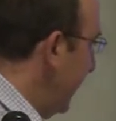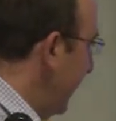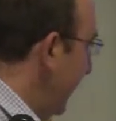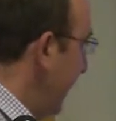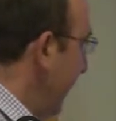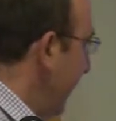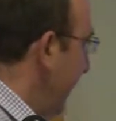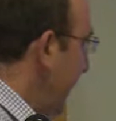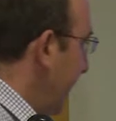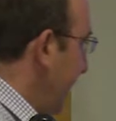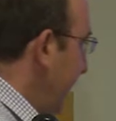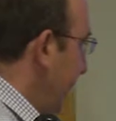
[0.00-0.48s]

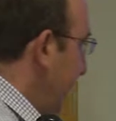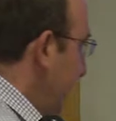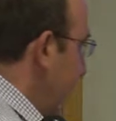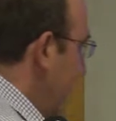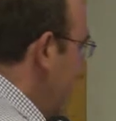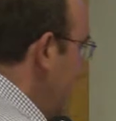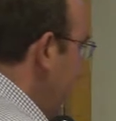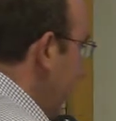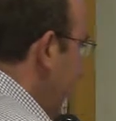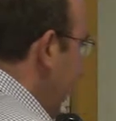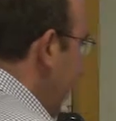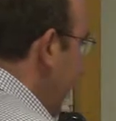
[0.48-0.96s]

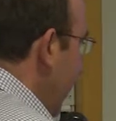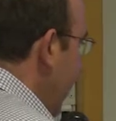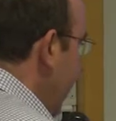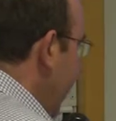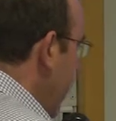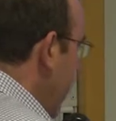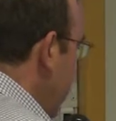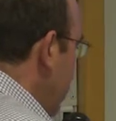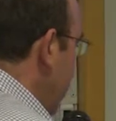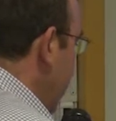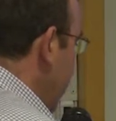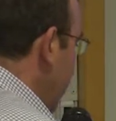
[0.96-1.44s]

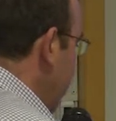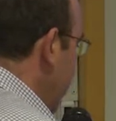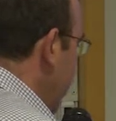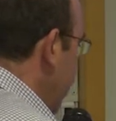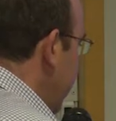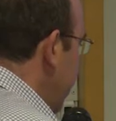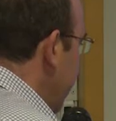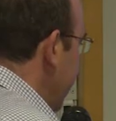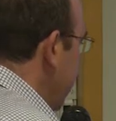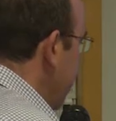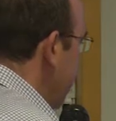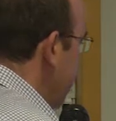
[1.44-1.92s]

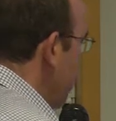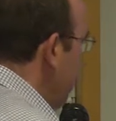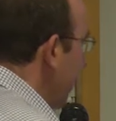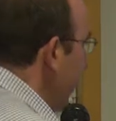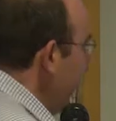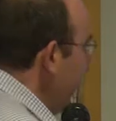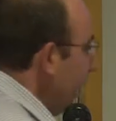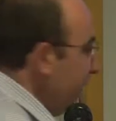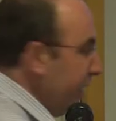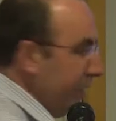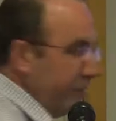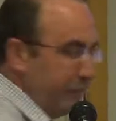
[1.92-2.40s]
deposits in the
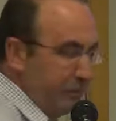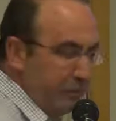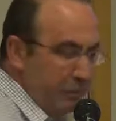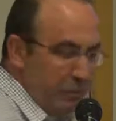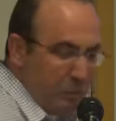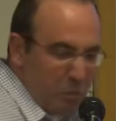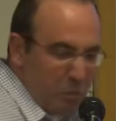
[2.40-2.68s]
brain.